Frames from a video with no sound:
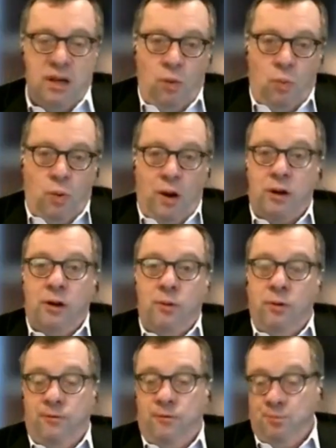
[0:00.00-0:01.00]
that work
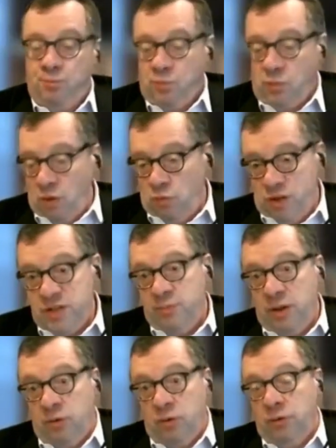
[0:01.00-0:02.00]
with
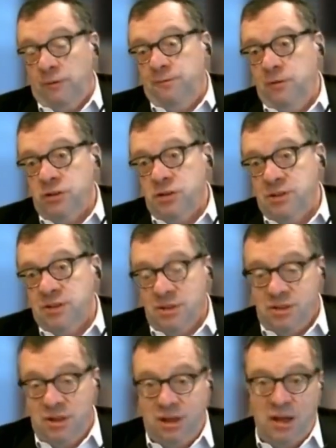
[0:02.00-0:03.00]
reasonably good
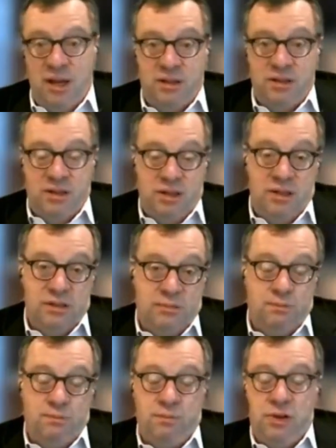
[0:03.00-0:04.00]
efficiencies in
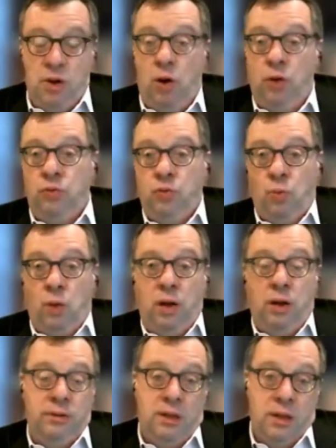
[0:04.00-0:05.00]
KTs beyond
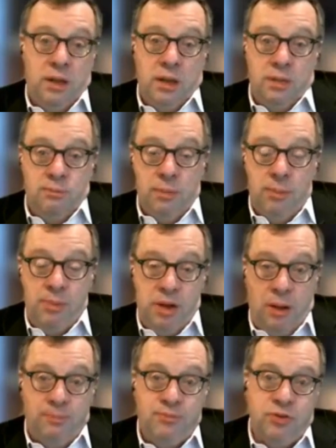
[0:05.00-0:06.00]
1, maybe
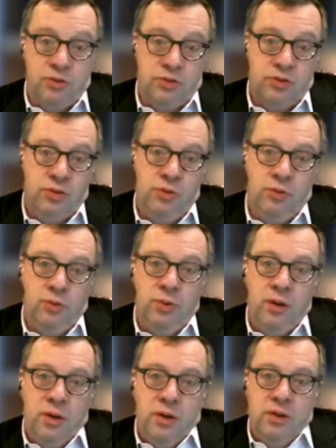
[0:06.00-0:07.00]
up to 2.
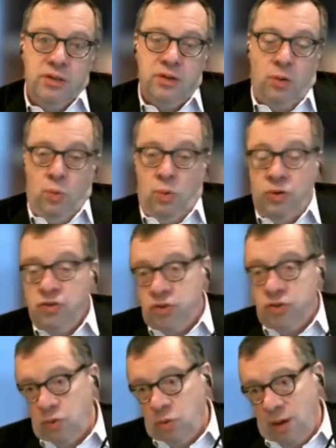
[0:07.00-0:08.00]
So
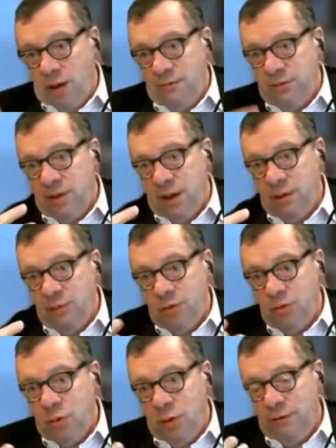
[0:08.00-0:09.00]
once you have that,
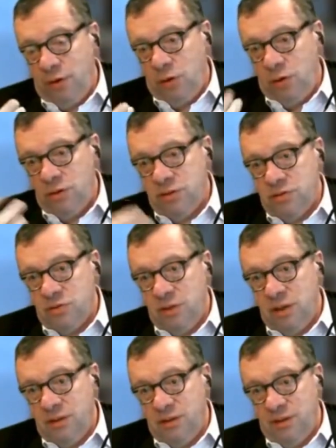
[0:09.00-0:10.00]
when you have a
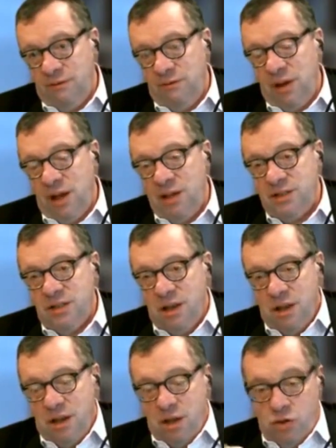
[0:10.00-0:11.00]
concentrated device,
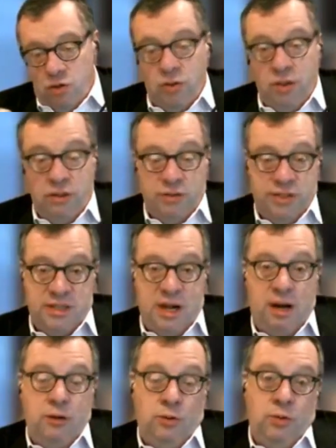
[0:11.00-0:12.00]
you can
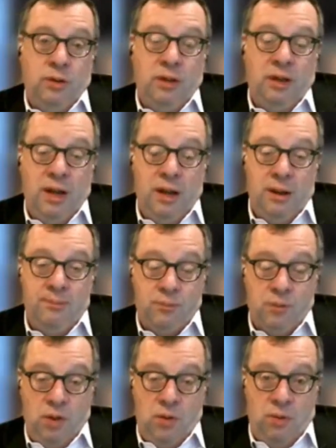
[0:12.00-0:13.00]
start looking at,
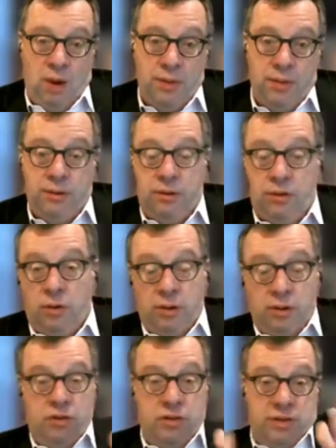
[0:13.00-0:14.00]
rather than
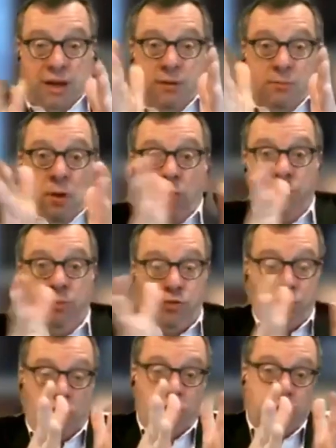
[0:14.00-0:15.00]
only just having multiple
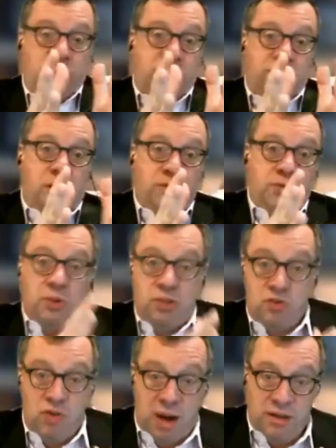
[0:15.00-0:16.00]
junctions, also
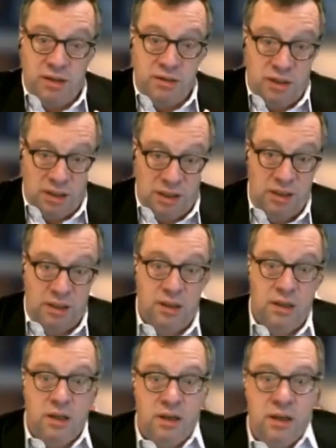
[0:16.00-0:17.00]
extracting heat
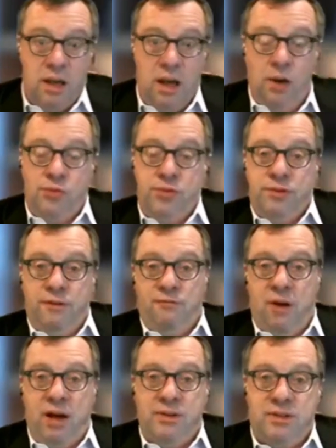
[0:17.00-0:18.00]
out of the
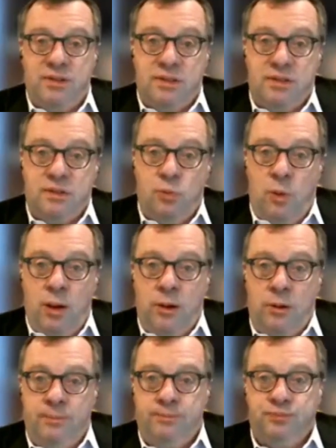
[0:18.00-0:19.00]
device as
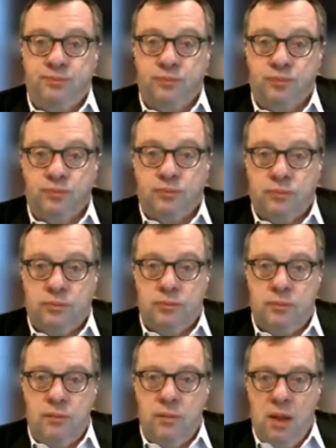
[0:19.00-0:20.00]
well.
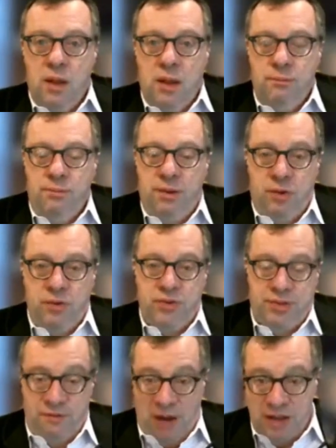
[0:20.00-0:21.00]
But those
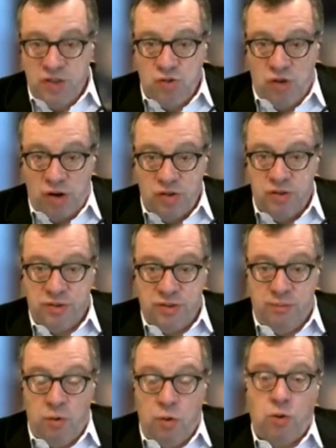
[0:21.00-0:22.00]
device structures
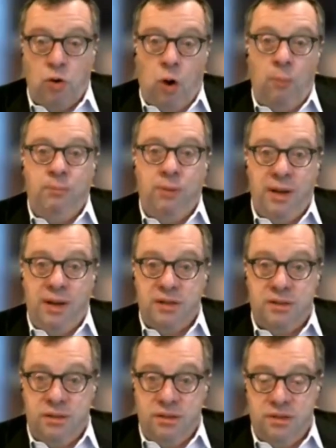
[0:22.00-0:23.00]
are more
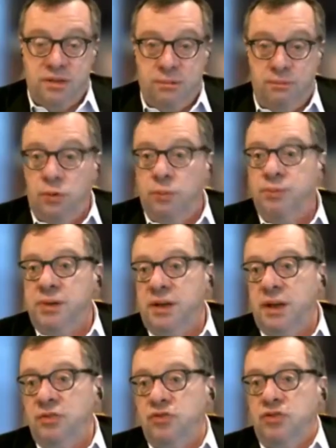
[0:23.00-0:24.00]
complex than a simple
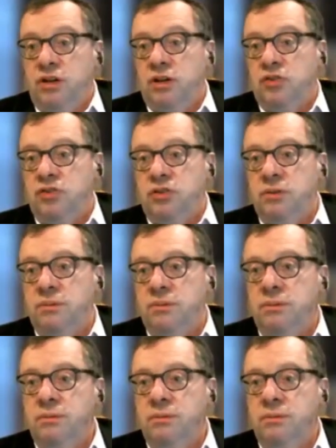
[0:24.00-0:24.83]
PN junction.